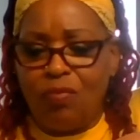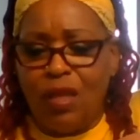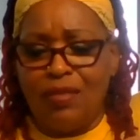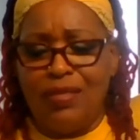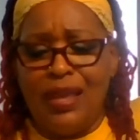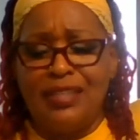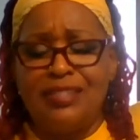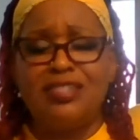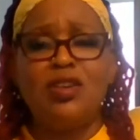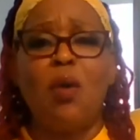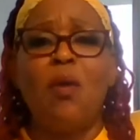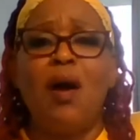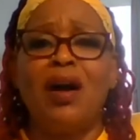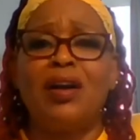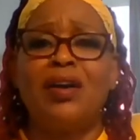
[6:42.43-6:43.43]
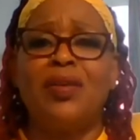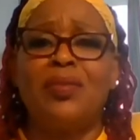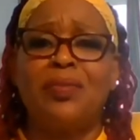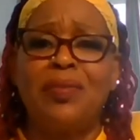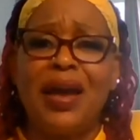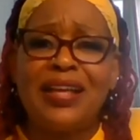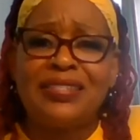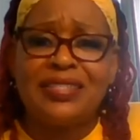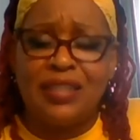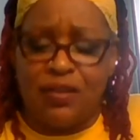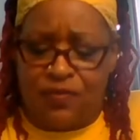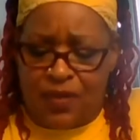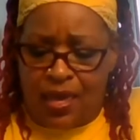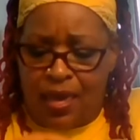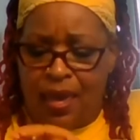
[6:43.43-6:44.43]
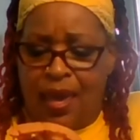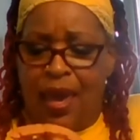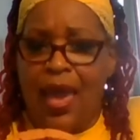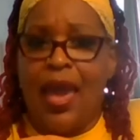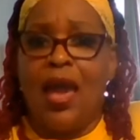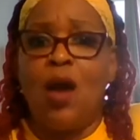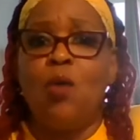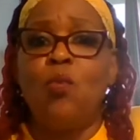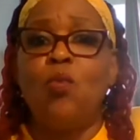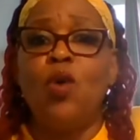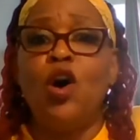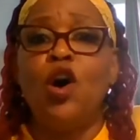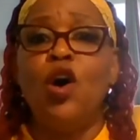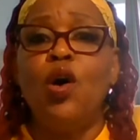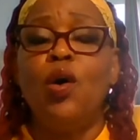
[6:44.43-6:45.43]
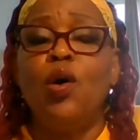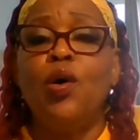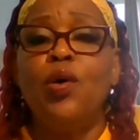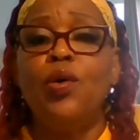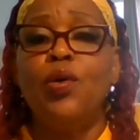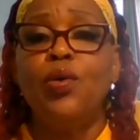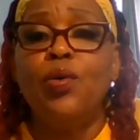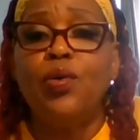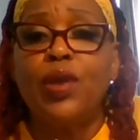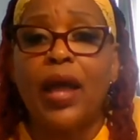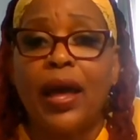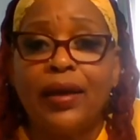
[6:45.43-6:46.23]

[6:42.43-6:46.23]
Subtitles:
They so aggressive and rude.